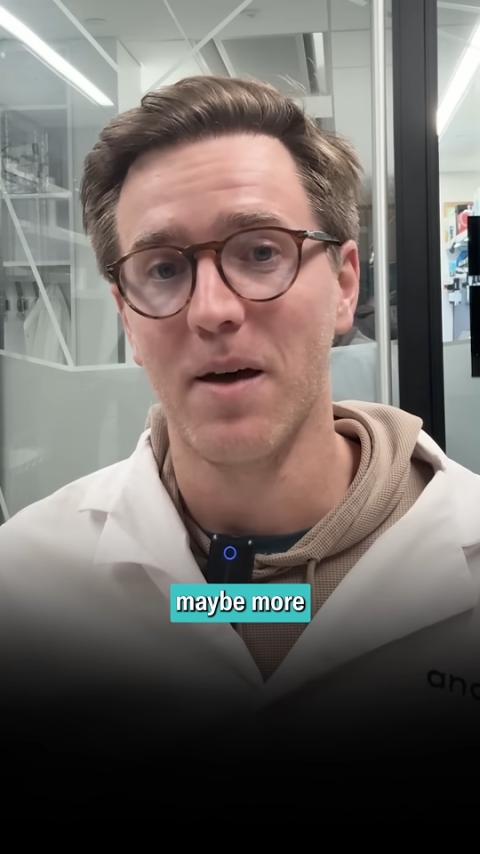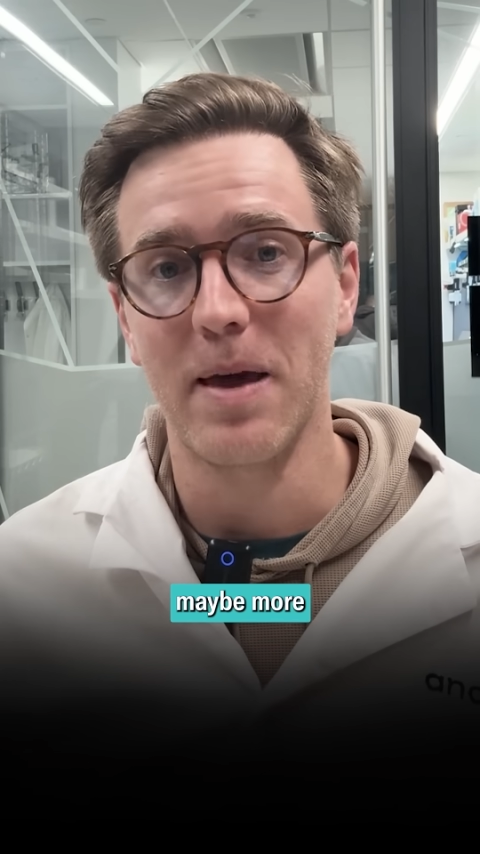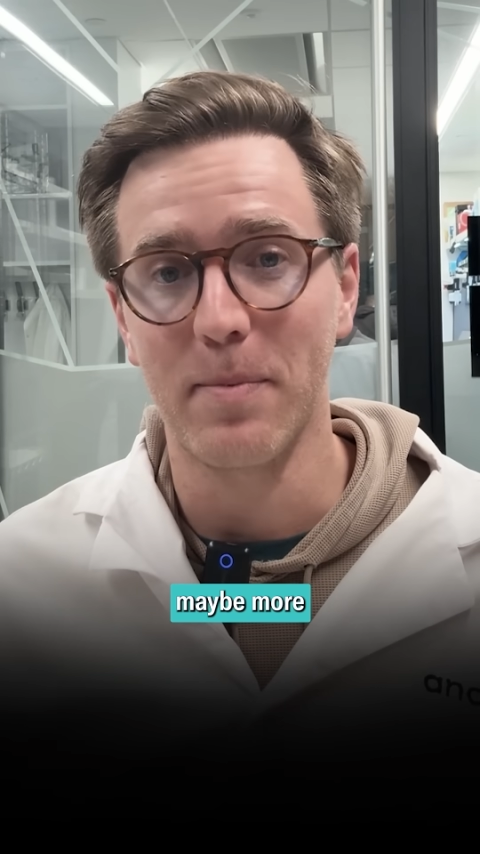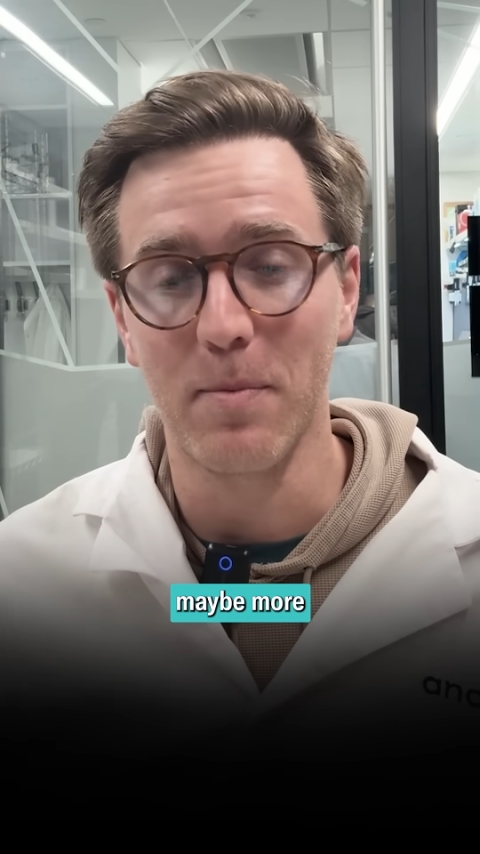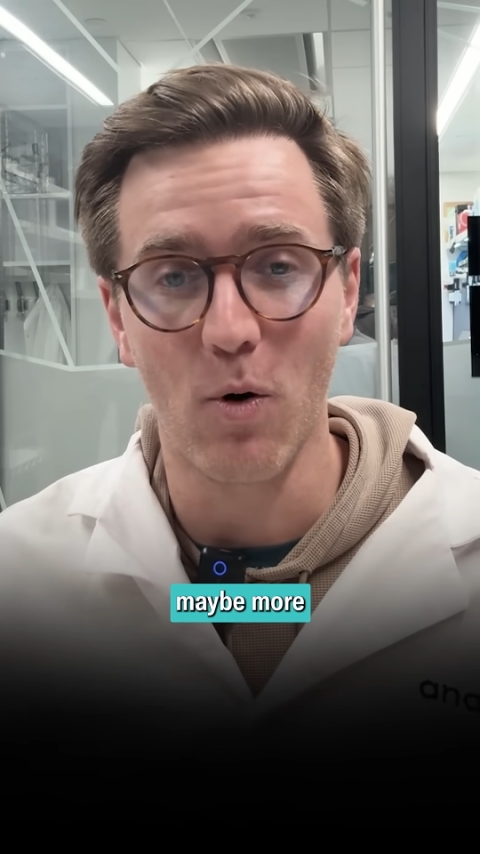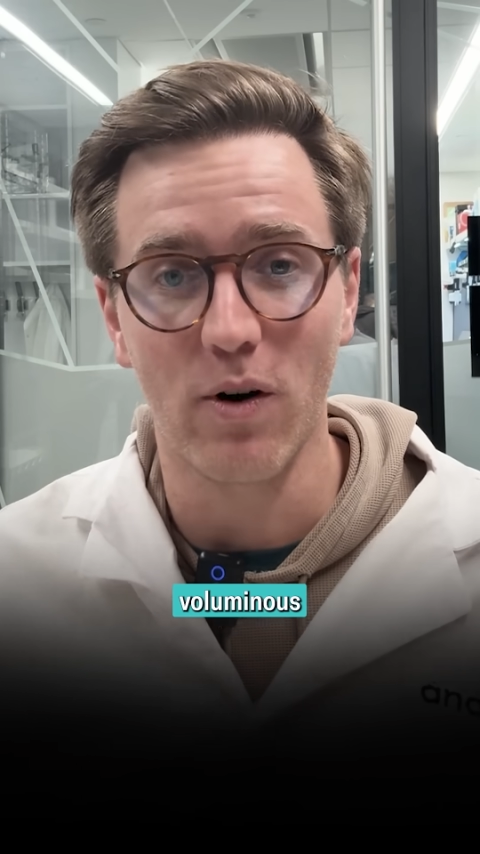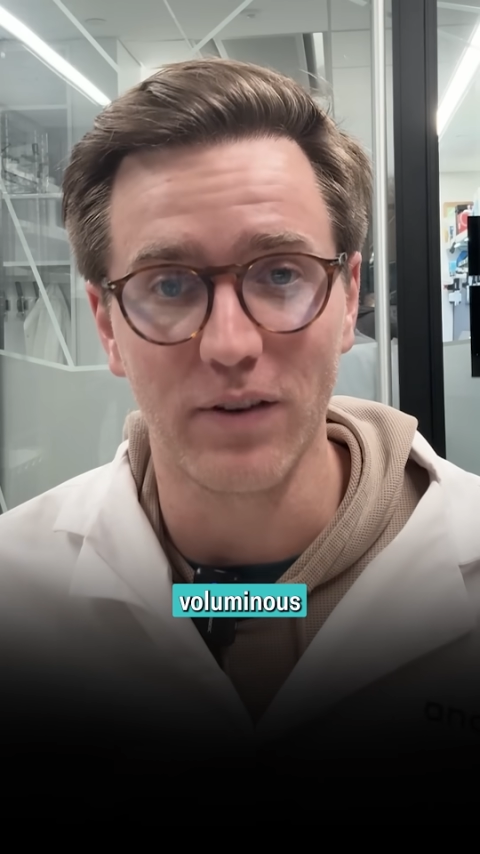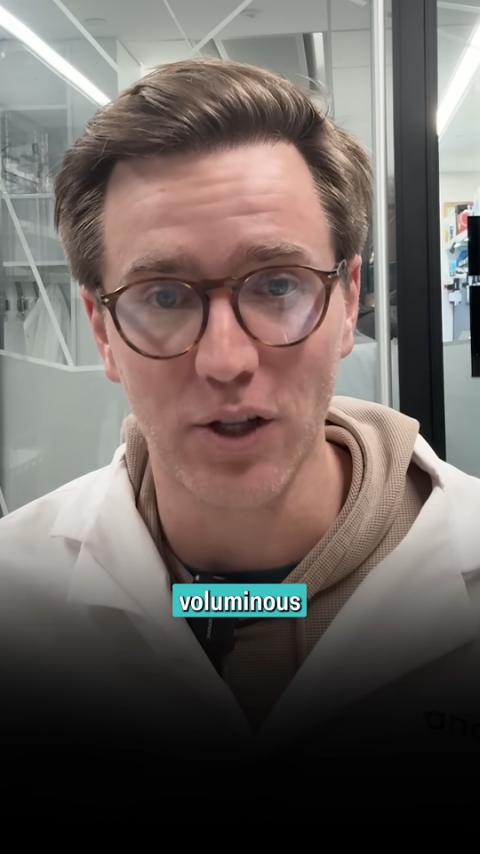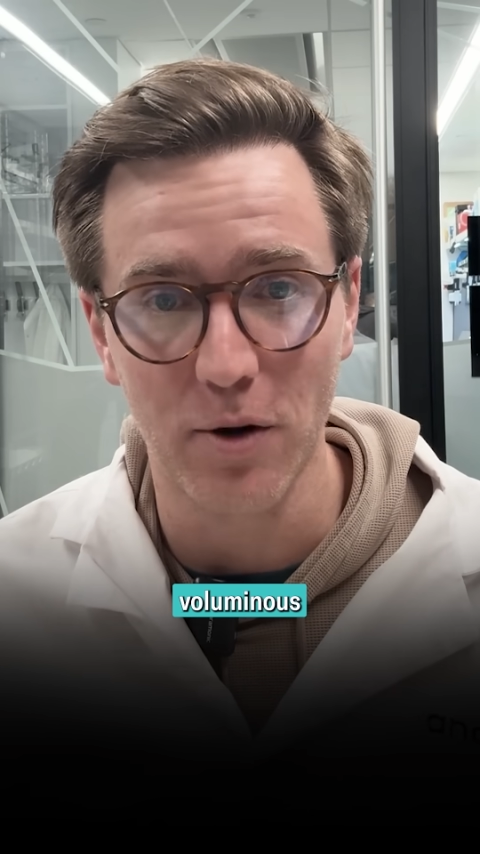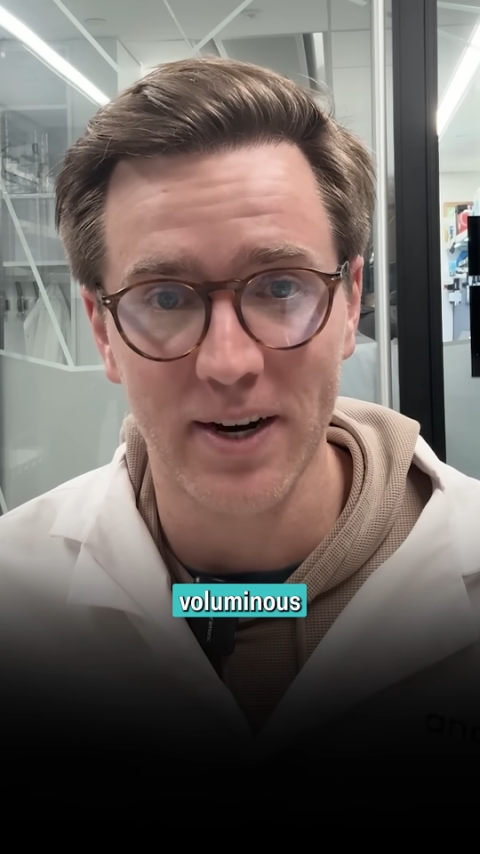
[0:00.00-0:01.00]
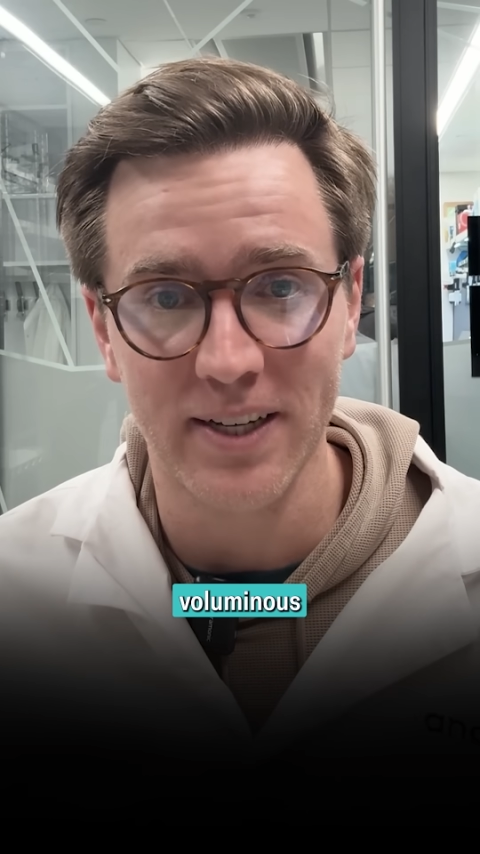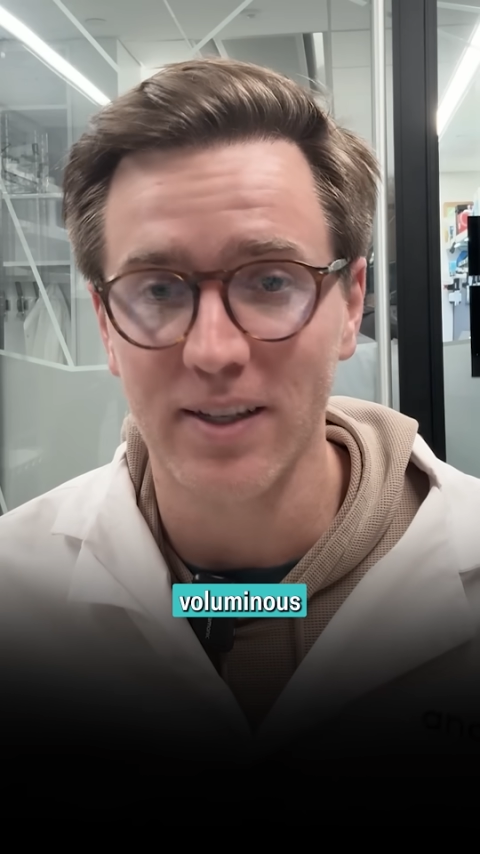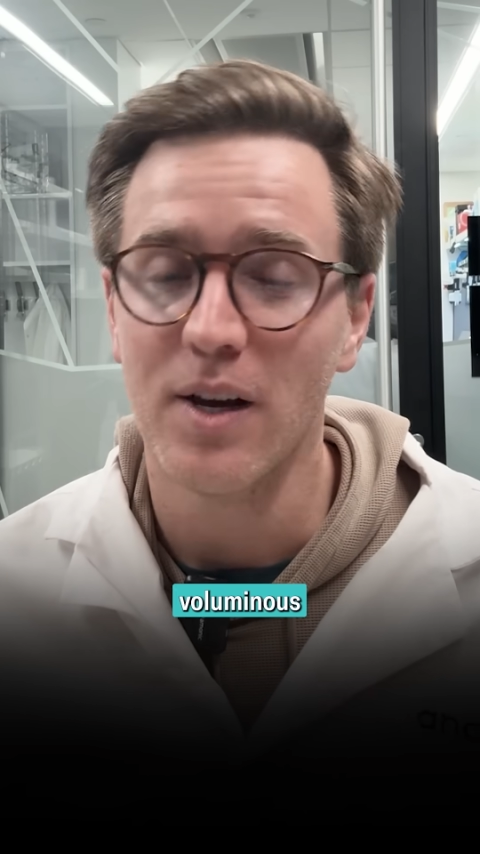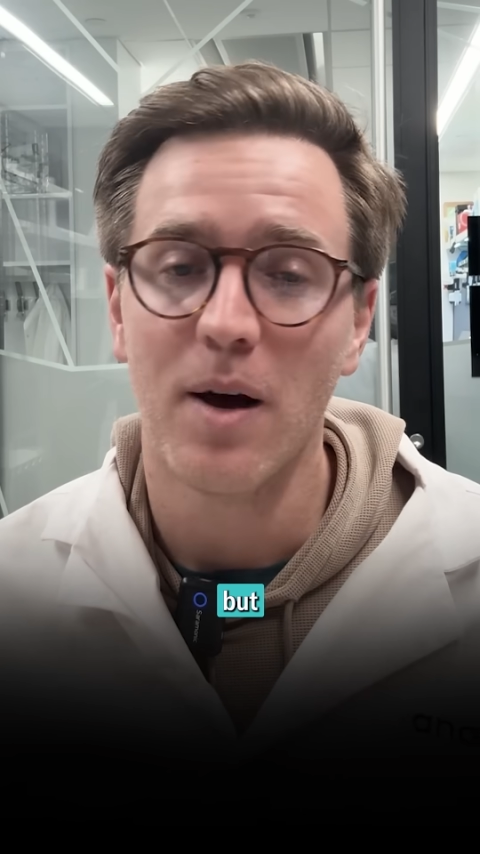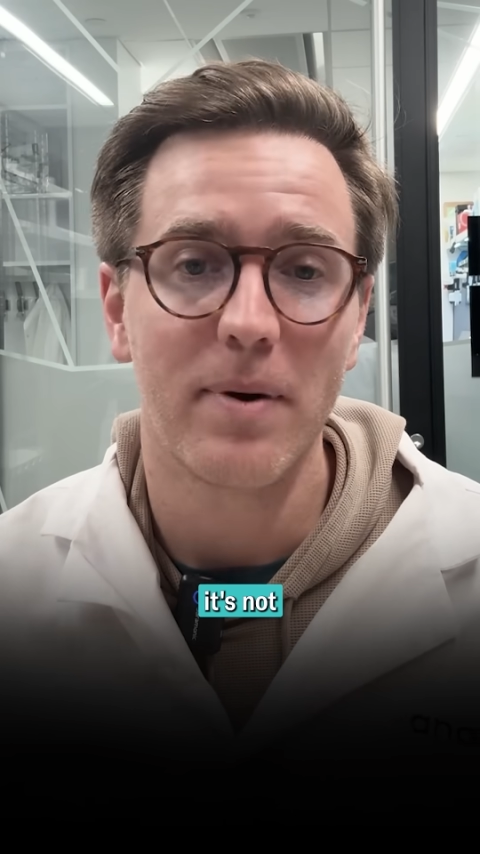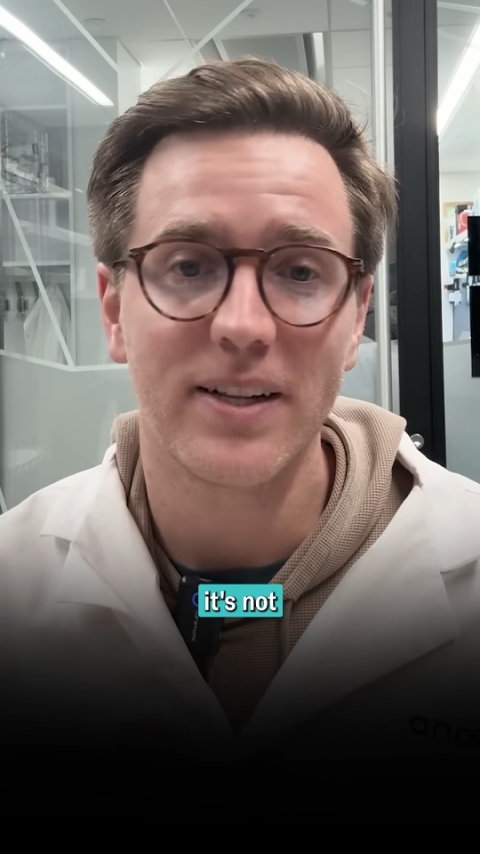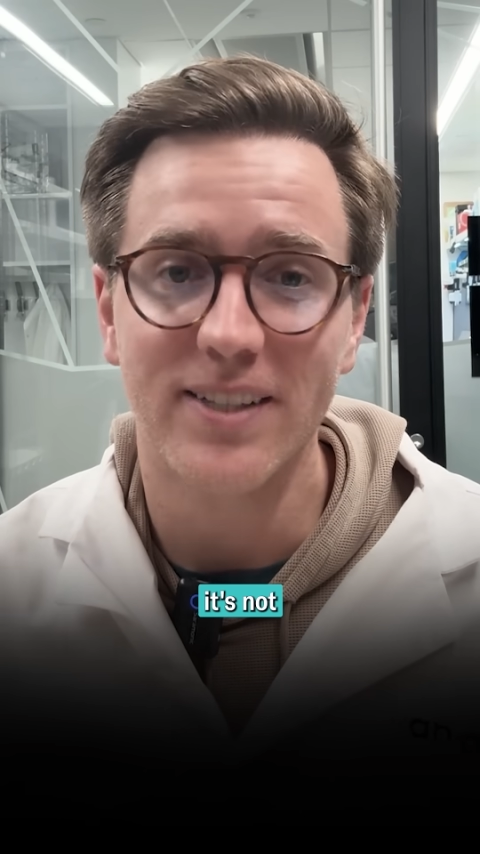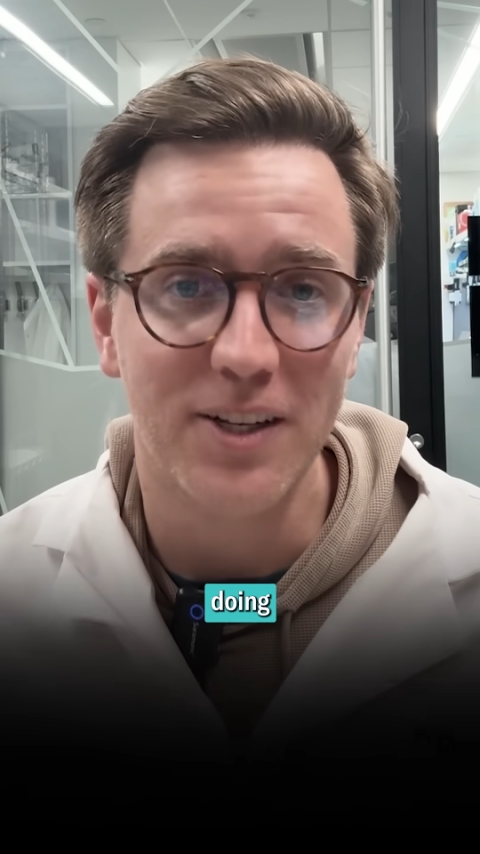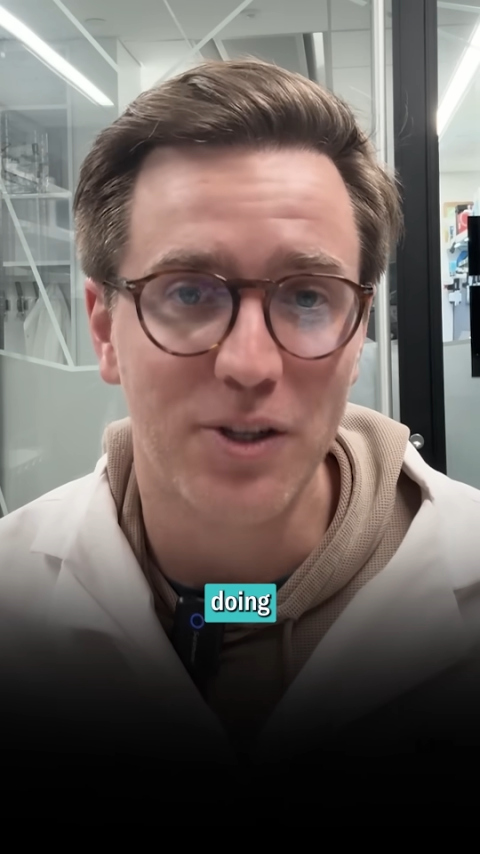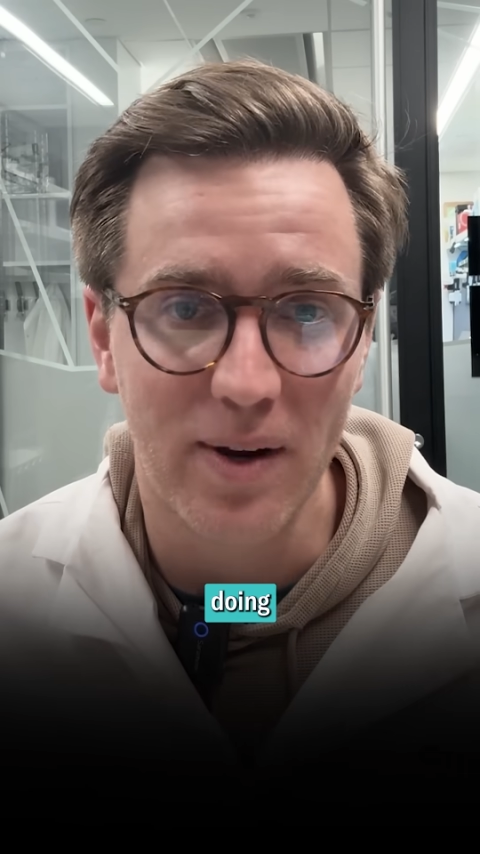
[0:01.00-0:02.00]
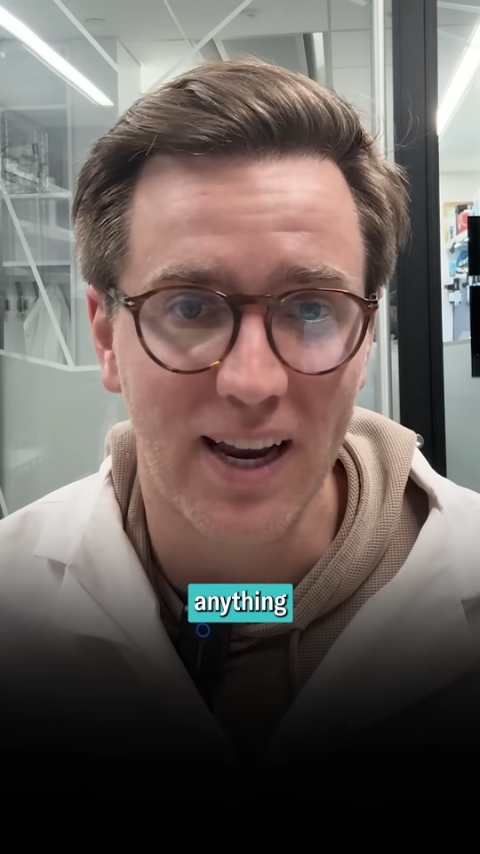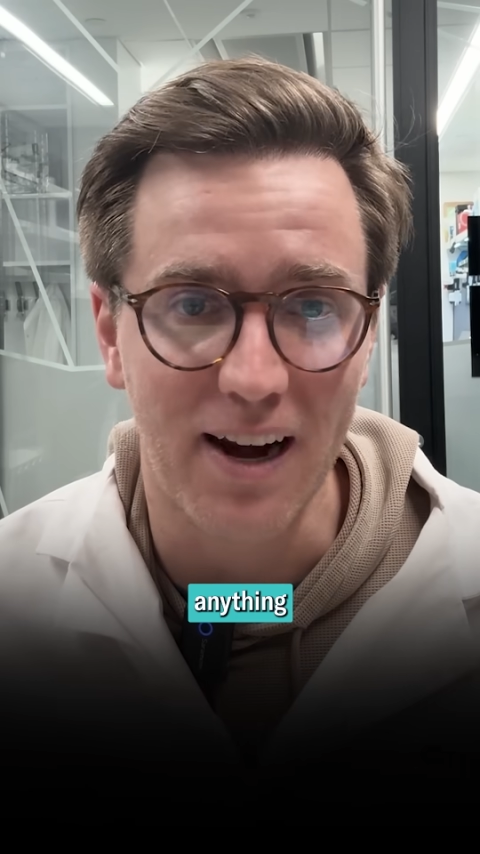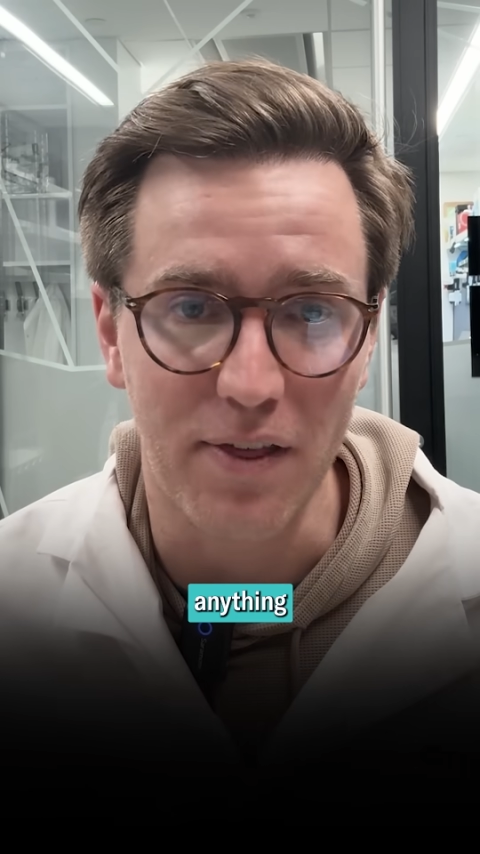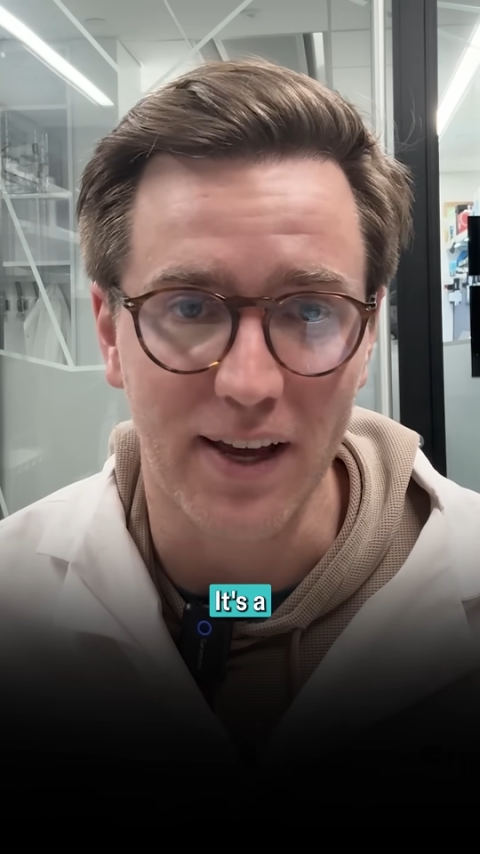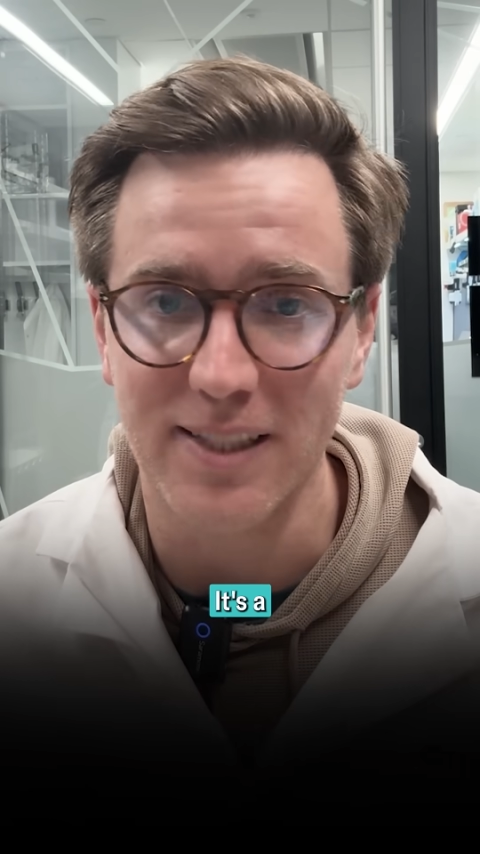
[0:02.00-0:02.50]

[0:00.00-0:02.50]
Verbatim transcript: maybe more voluminous, but it's not doing anything.